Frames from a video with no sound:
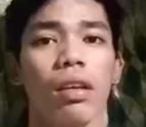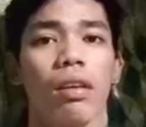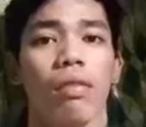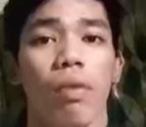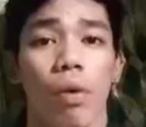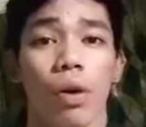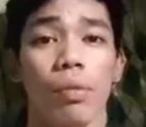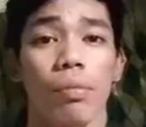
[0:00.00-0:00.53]

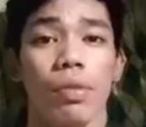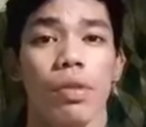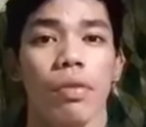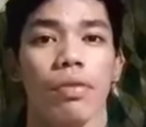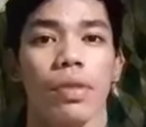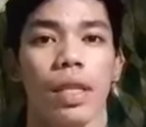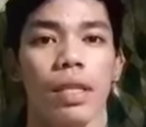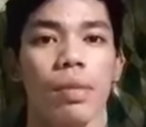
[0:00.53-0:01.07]
forms of
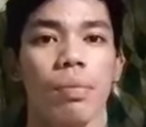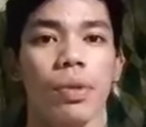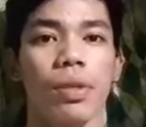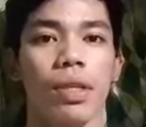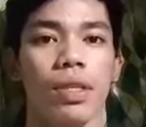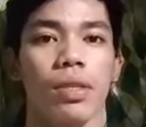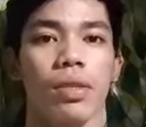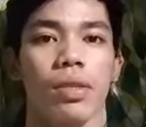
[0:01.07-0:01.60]
these
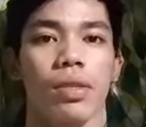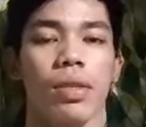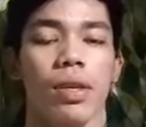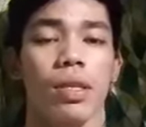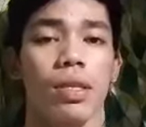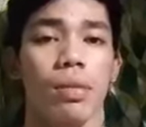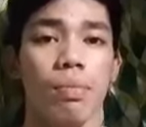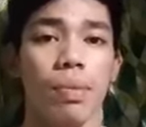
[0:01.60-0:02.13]
projections
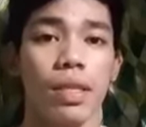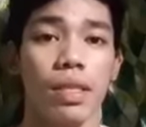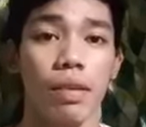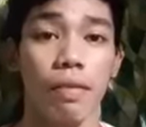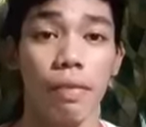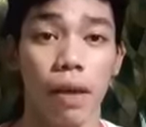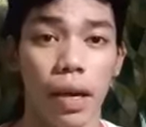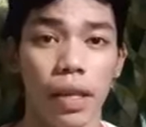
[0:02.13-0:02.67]
are
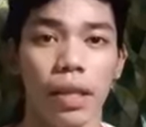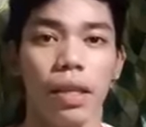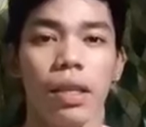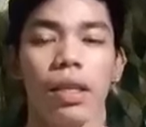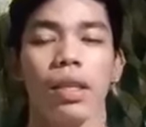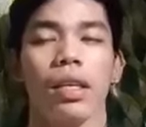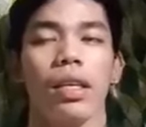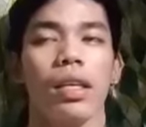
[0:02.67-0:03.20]
specified
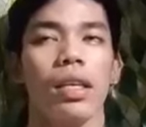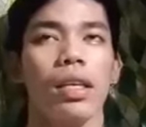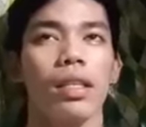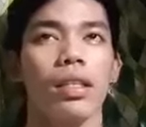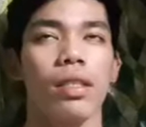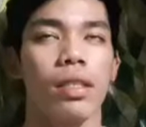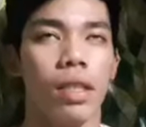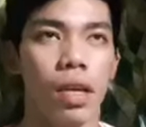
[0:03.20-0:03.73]

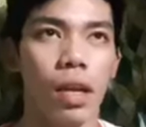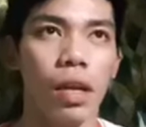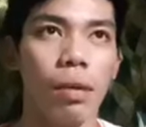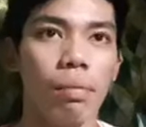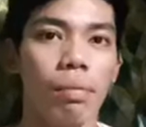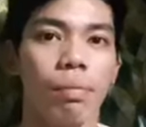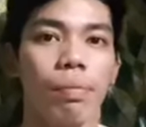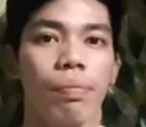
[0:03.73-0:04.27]
in the
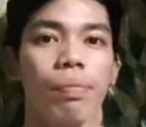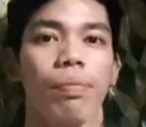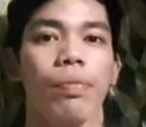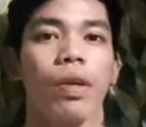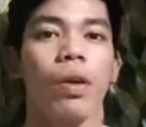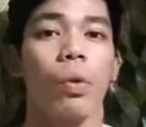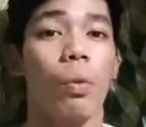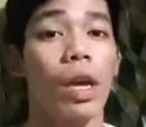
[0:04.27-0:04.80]
same
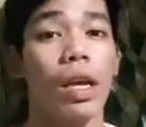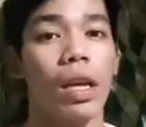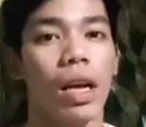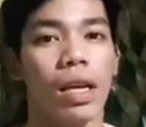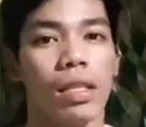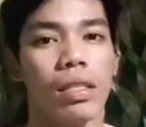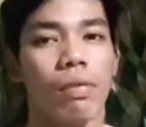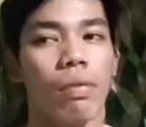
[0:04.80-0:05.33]
way
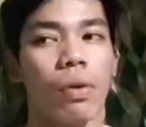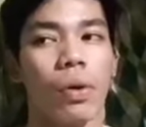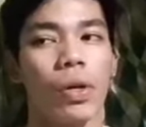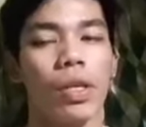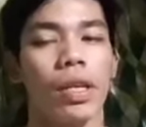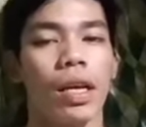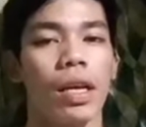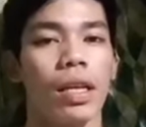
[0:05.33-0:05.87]
as
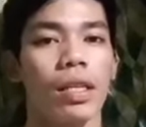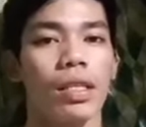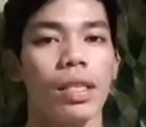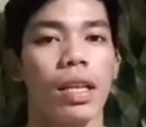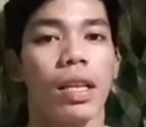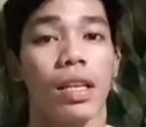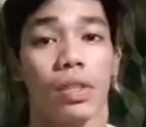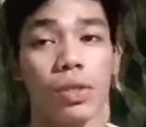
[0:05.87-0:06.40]
for the
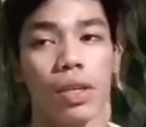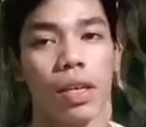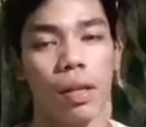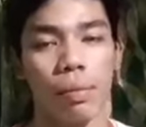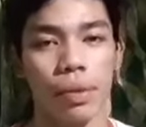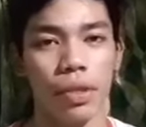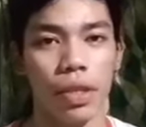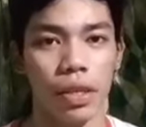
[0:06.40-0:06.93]
cylindrical
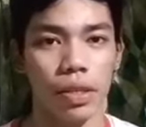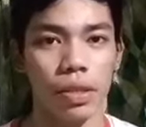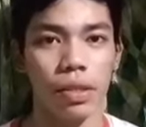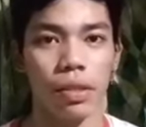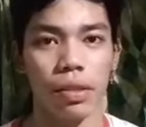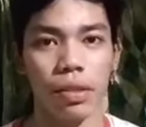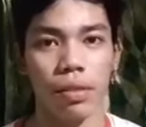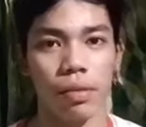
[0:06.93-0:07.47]

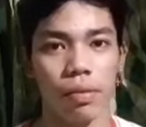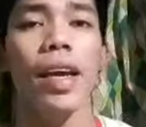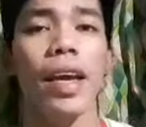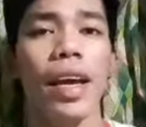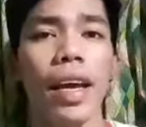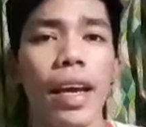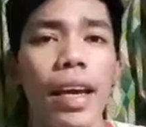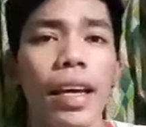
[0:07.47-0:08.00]
projection.
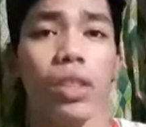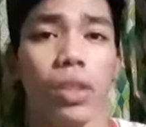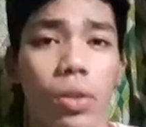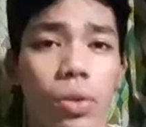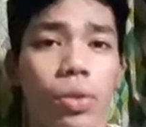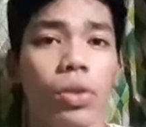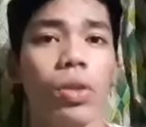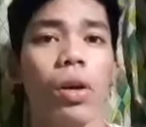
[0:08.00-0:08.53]
And
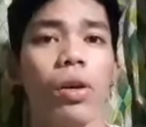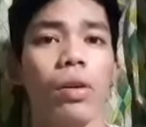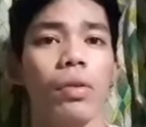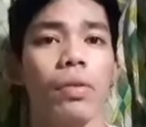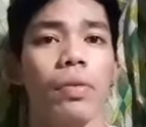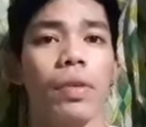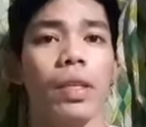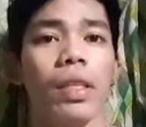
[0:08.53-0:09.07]
use
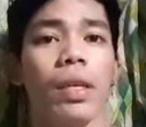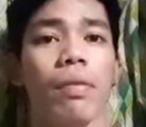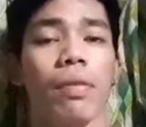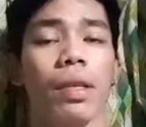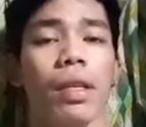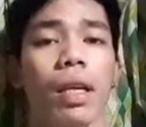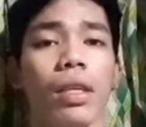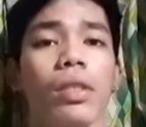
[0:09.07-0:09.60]
of a
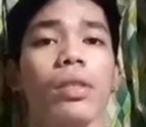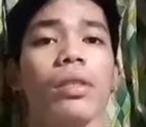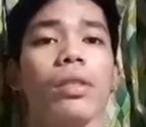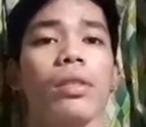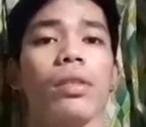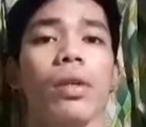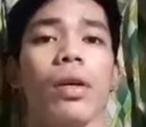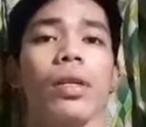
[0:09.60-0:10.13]

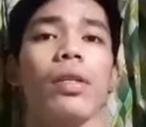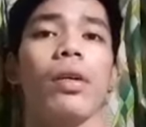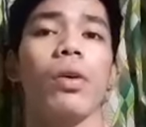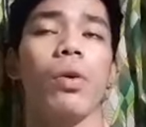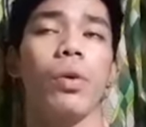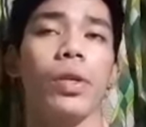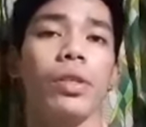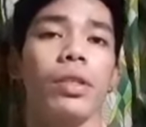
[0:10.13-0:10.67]
navigational chart
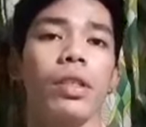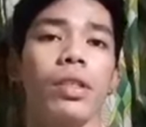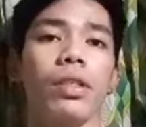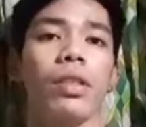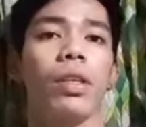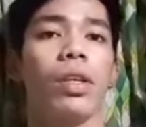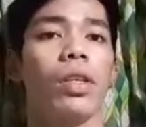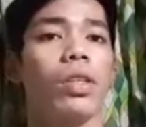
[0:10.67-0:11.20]

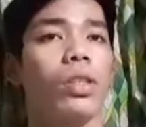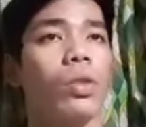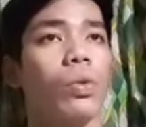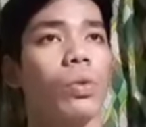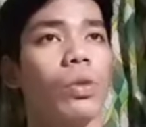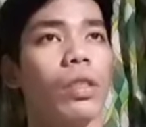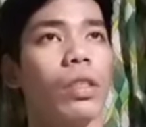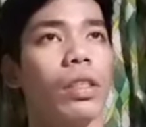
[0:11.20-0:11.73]
according
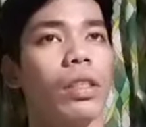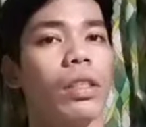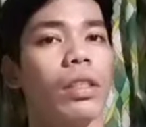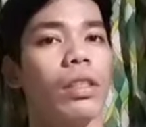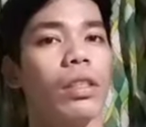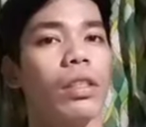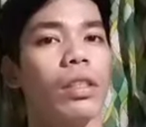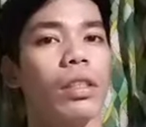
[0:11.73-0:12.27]
to
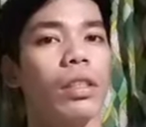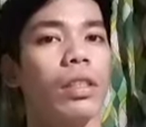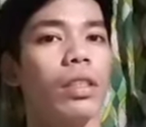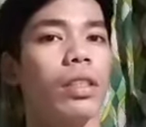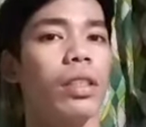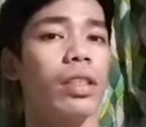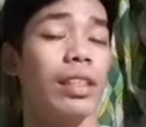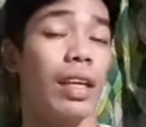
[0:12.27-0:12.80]

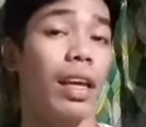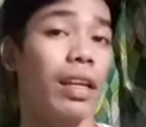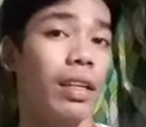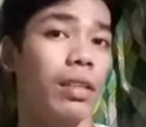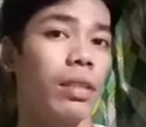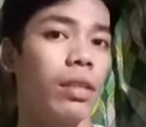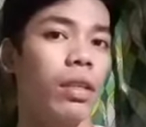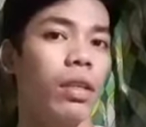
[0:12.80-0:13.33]
its
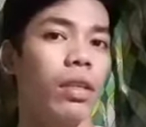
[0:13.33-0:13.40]
scale.